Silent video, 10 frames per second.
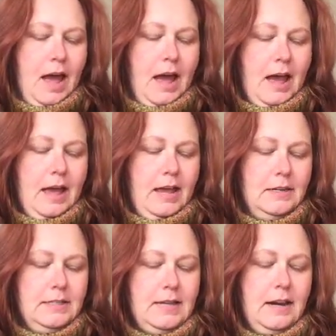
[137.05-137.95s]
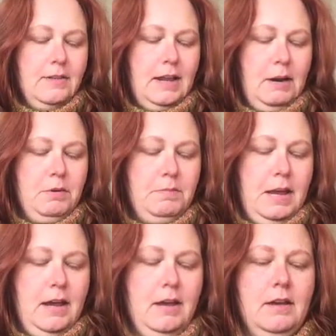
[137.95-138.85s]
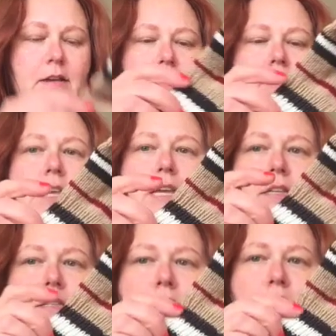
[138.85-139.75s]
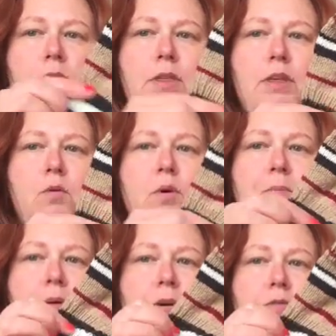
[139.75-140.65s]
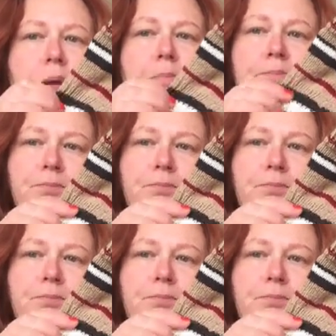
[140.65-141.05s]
I decided that I would make these with a 1x1 rib